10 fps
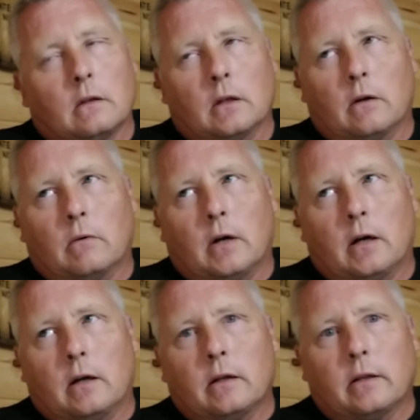you know
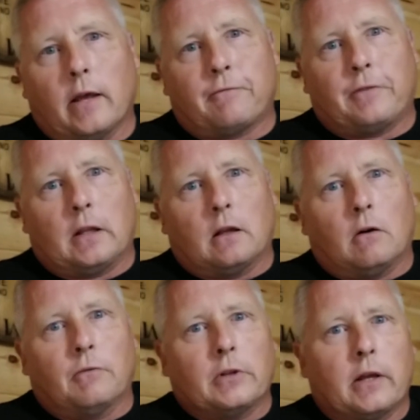uh, that
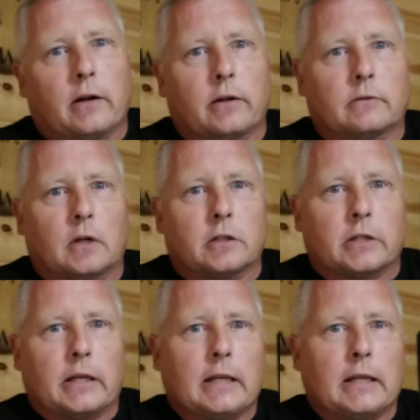fellow over there in Russia,